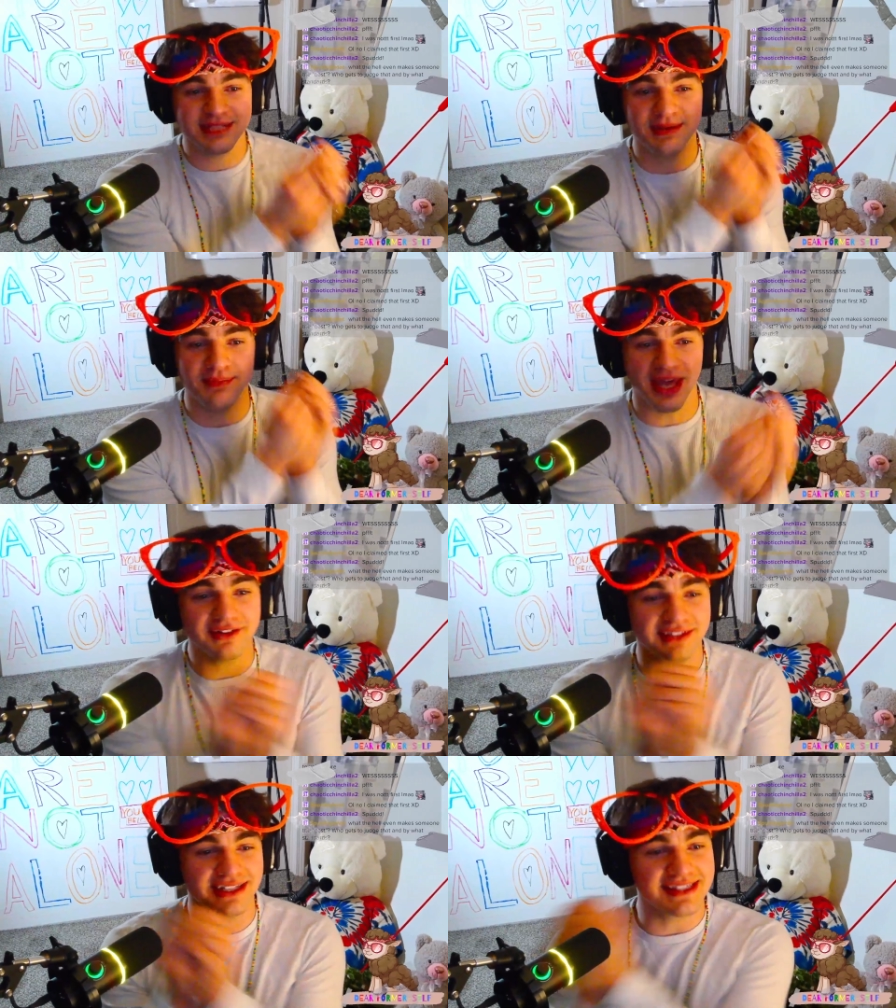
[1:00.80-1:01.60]
be
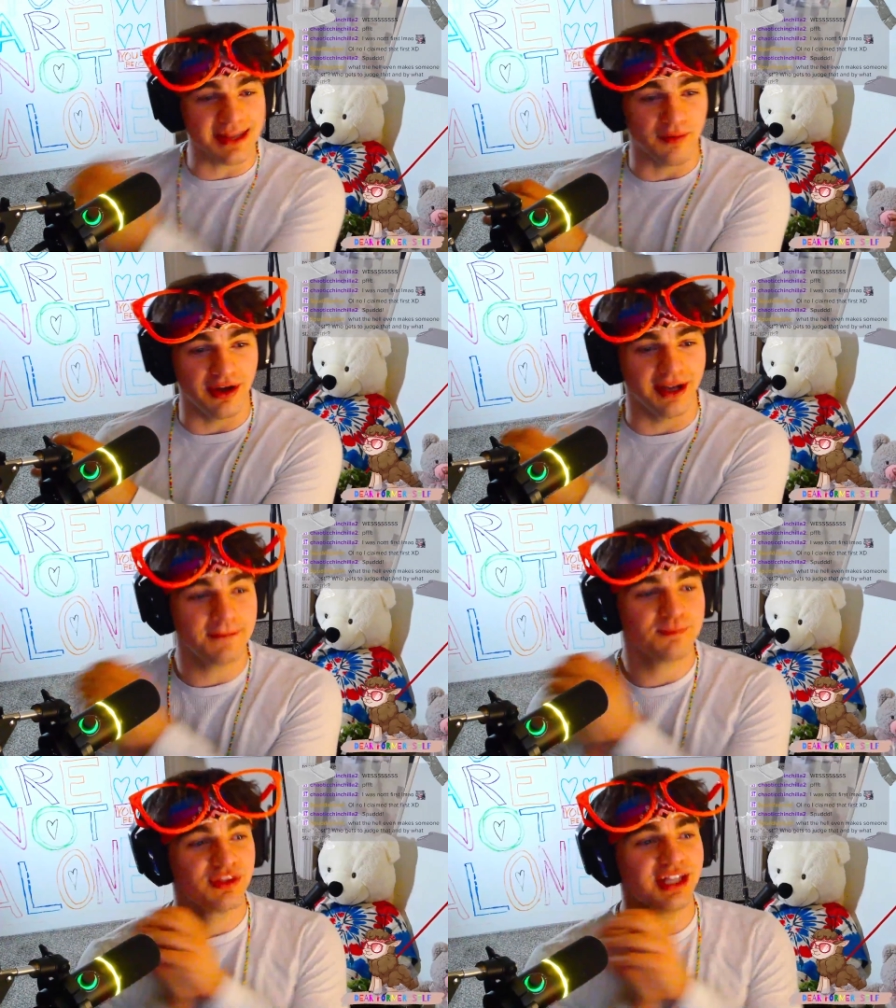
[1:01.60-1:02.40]
better than someone,
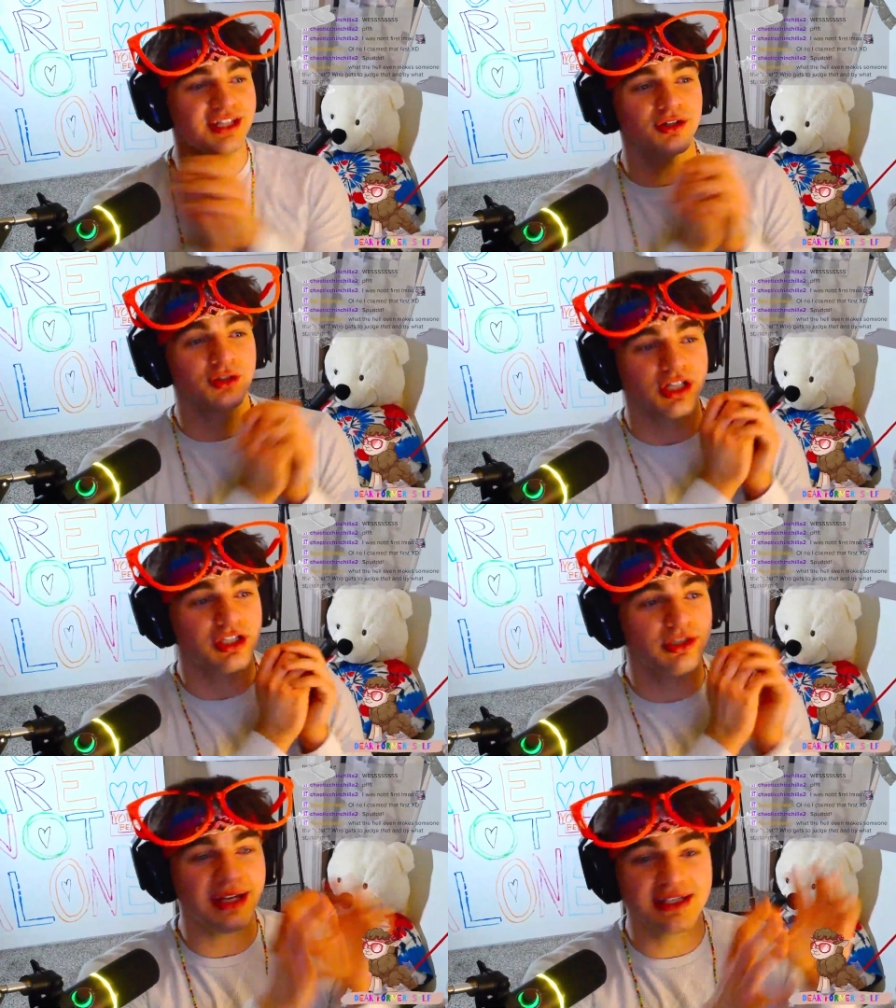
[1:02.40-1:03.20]
then you're
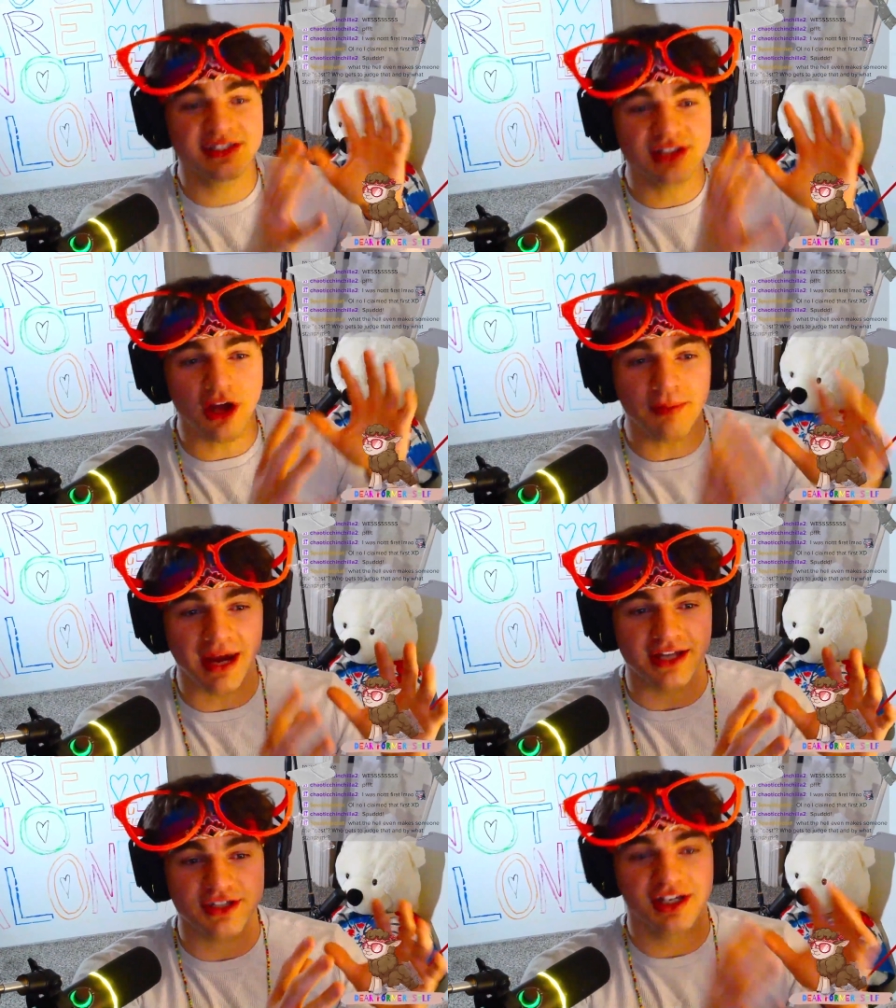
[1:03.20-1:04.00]
doing so
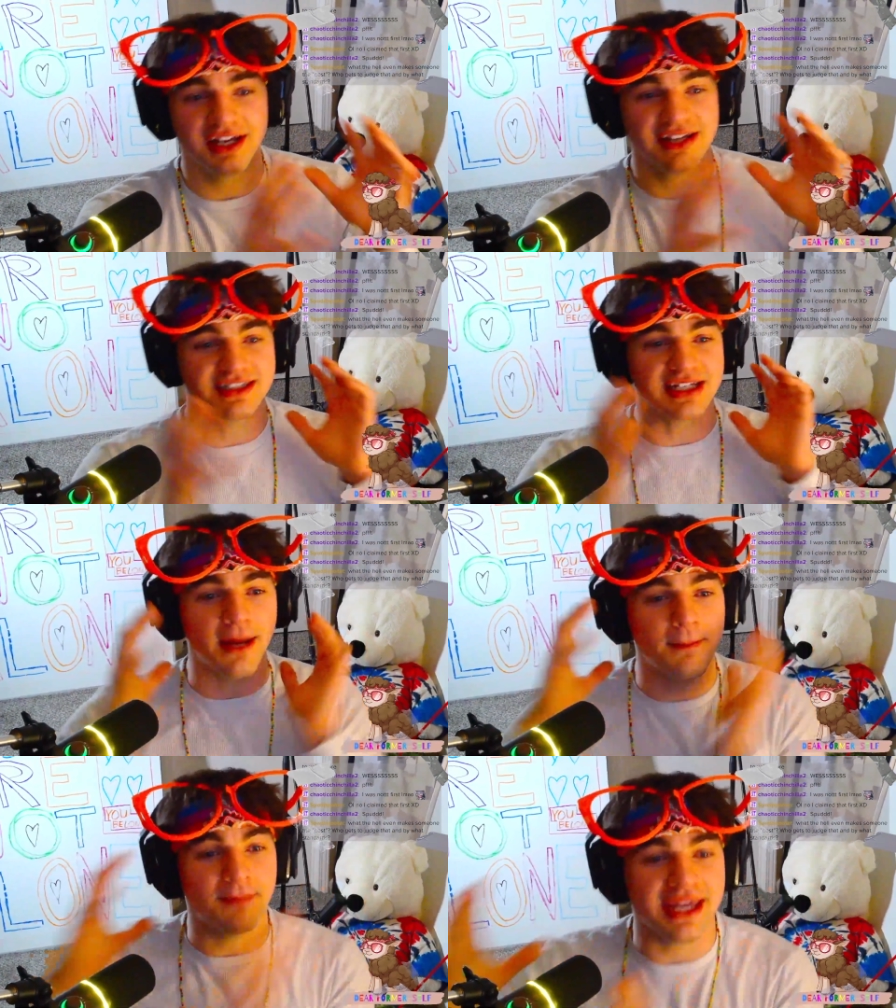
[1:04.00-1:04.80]
much to
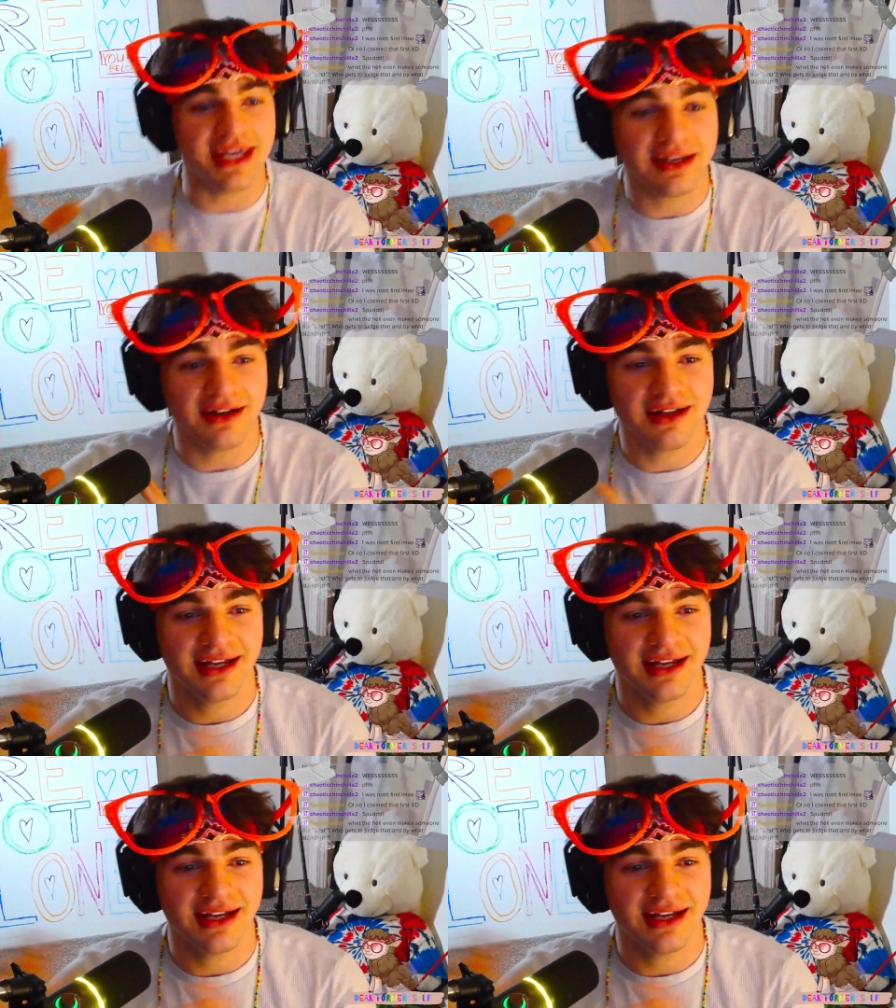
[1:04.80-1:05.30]
compete